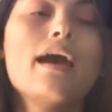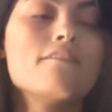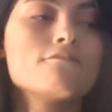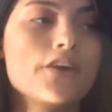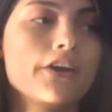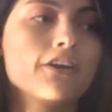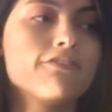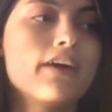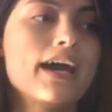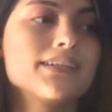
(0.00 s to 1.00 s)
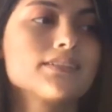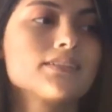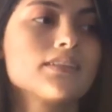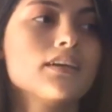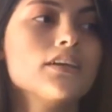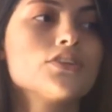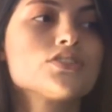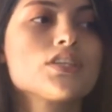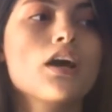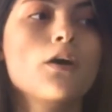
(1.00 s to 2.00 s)
very fast.
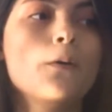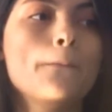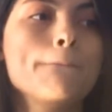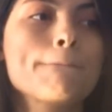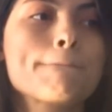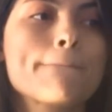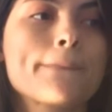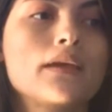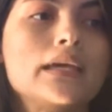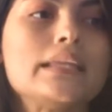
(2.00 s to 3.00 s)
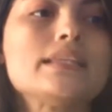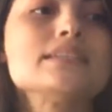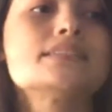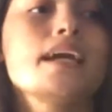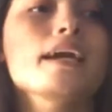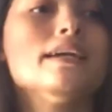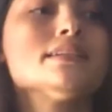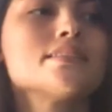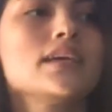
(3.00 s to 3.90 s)
So in this case,